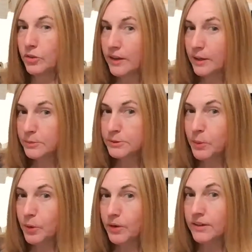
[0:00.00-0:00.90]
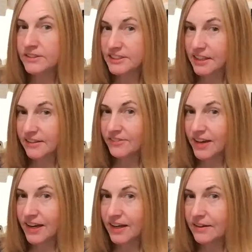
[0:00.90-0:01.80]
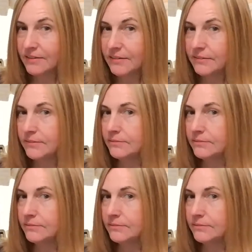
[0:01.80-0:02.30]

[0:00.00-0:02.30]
think it was born in cellophane?